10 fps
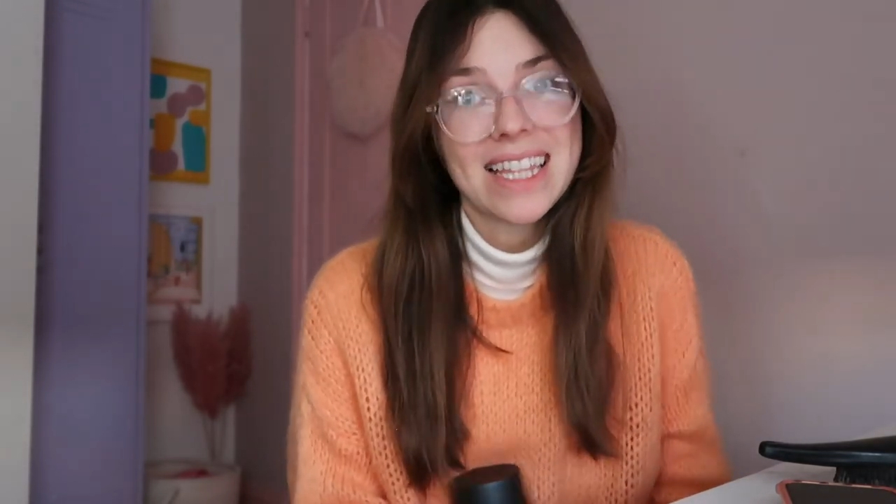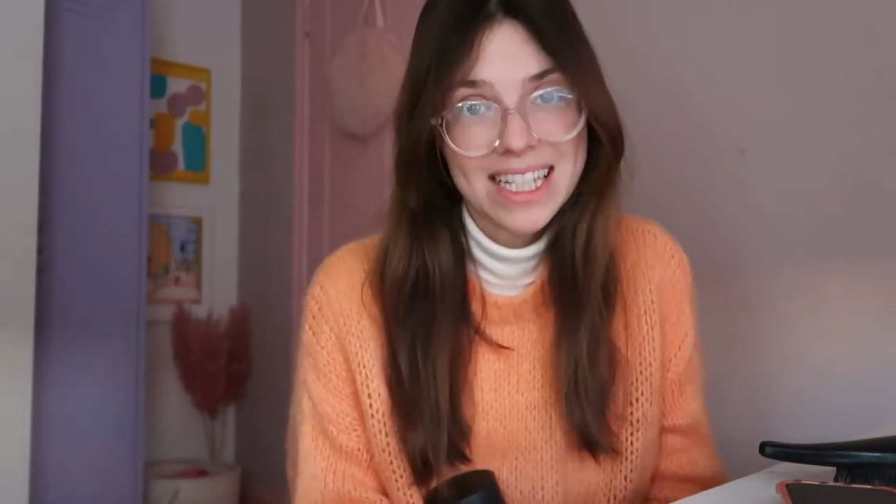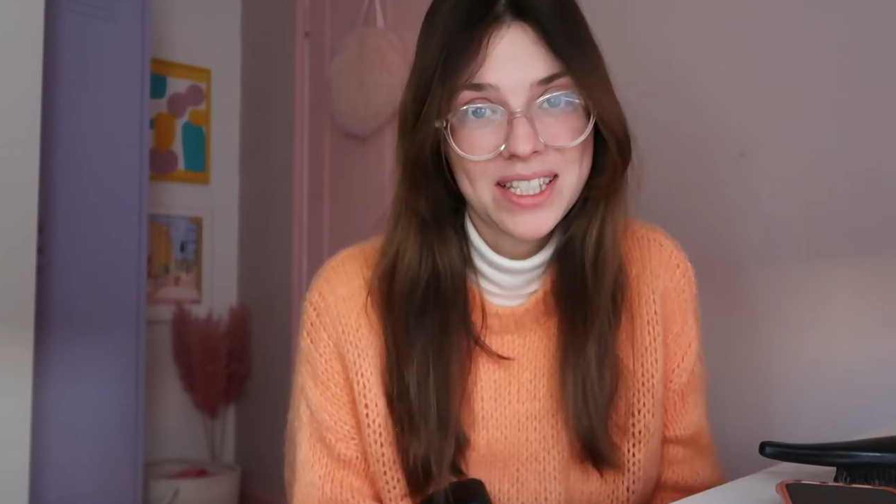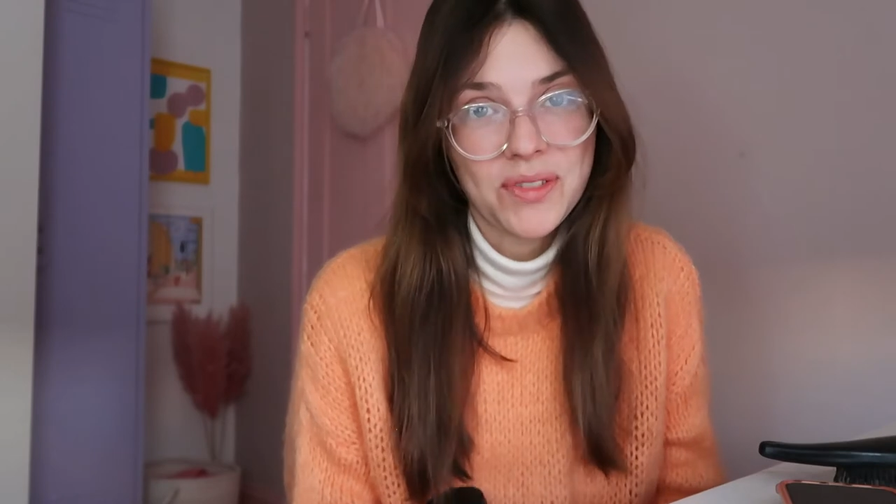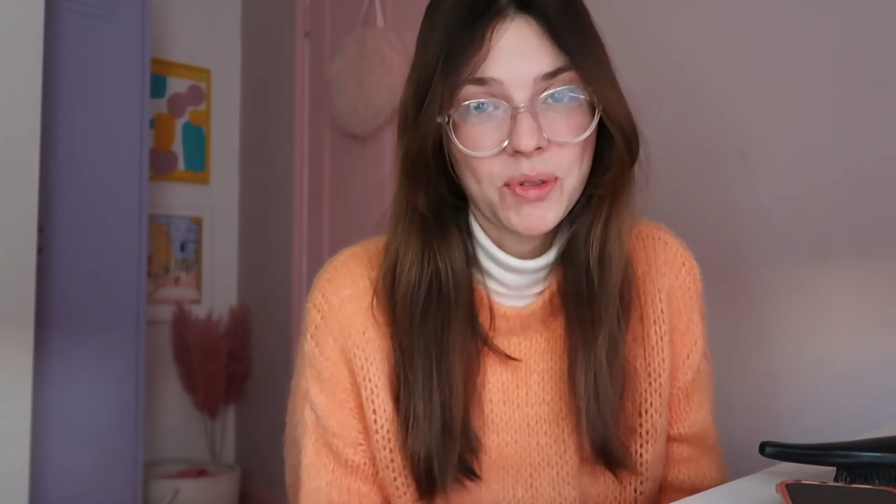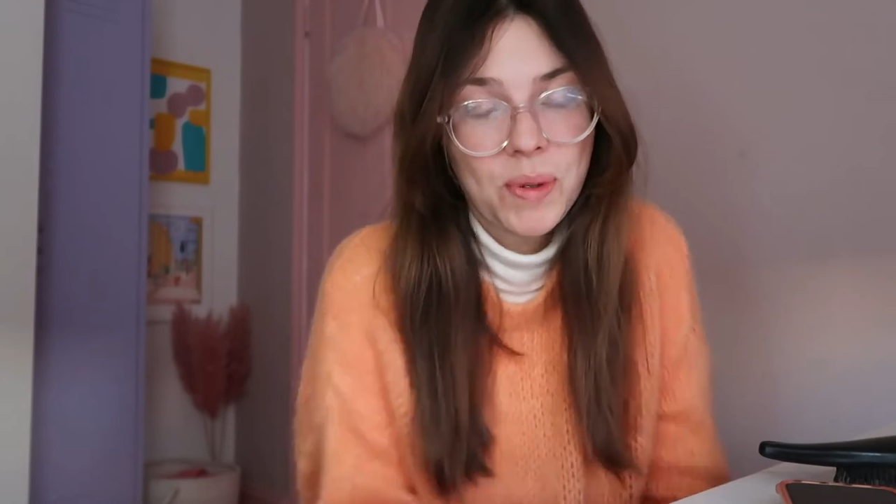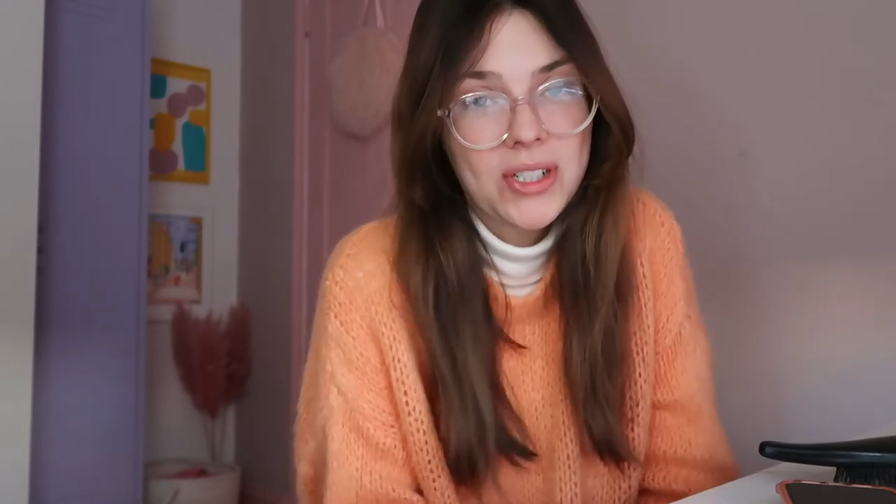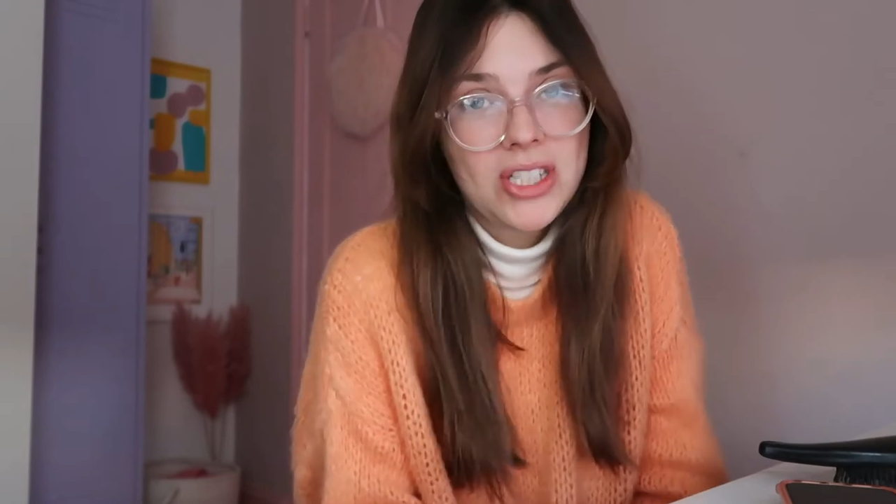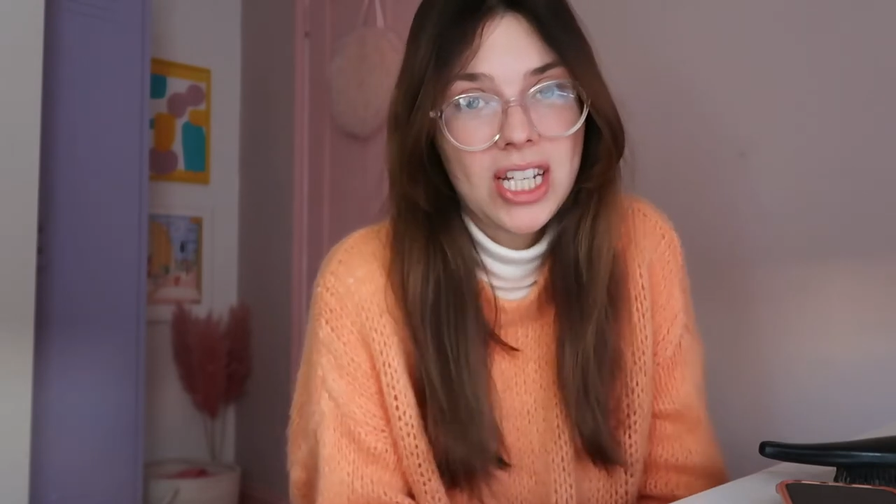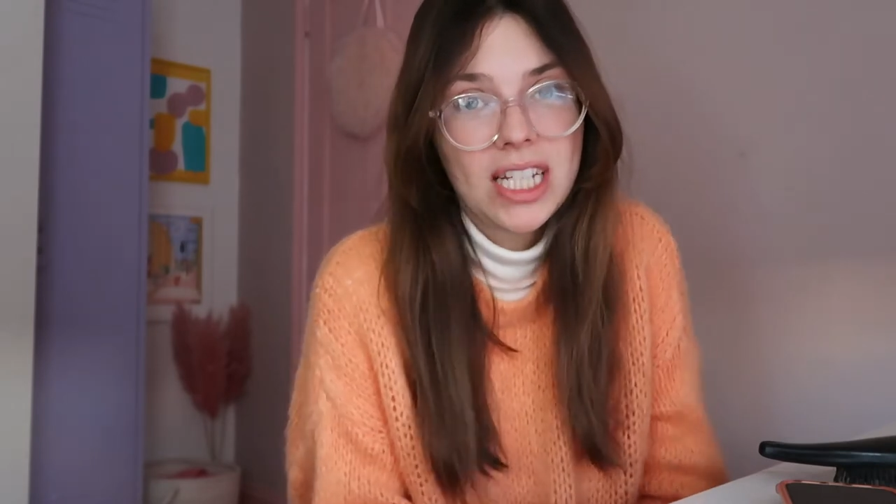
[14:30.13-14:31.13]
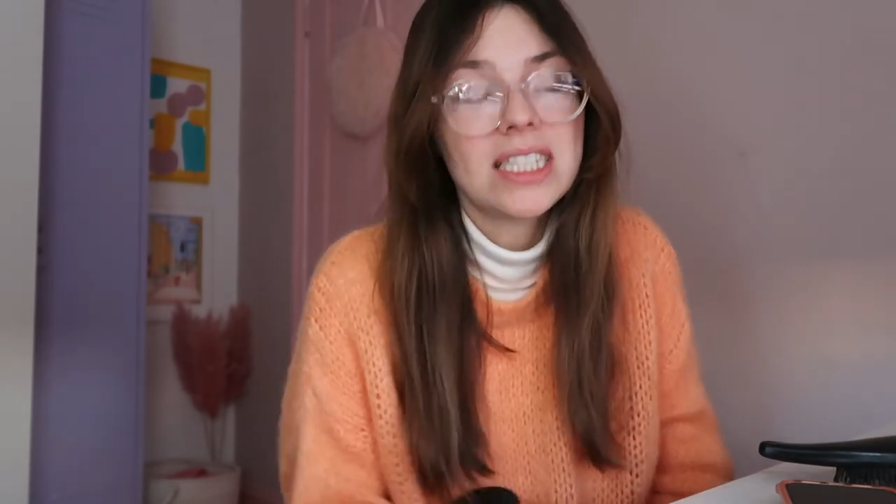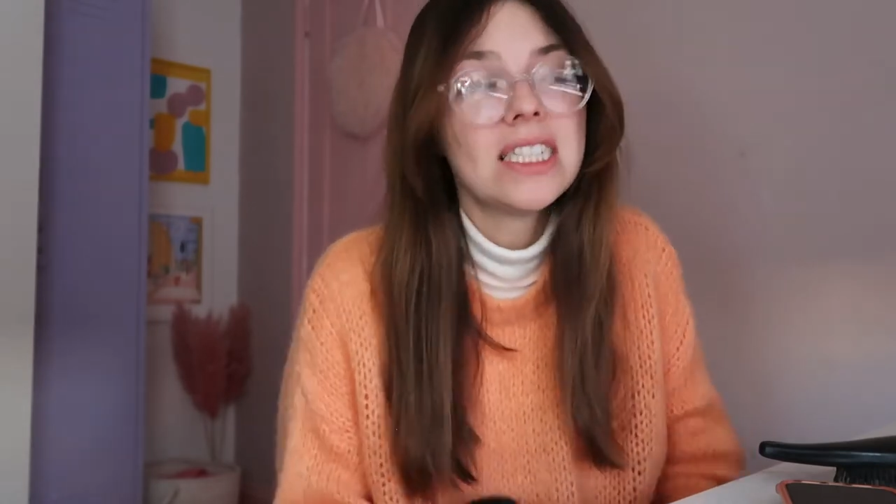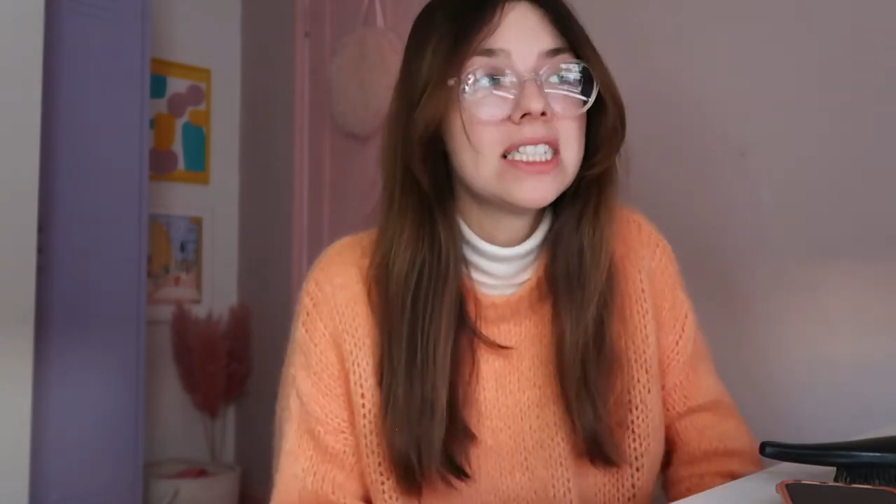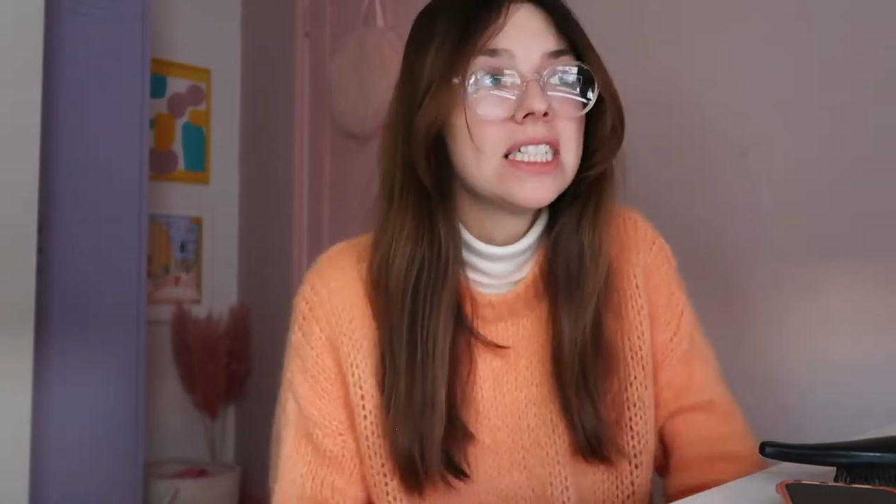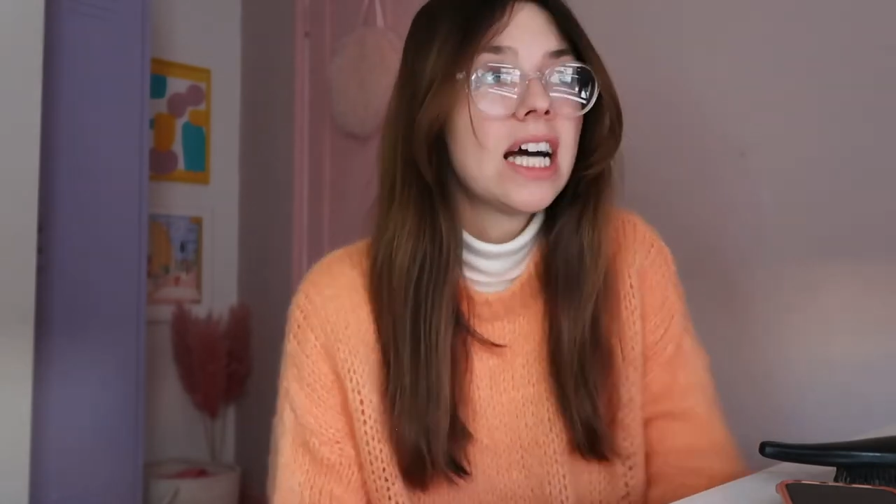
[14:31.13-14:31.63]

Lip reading: thank you for watching.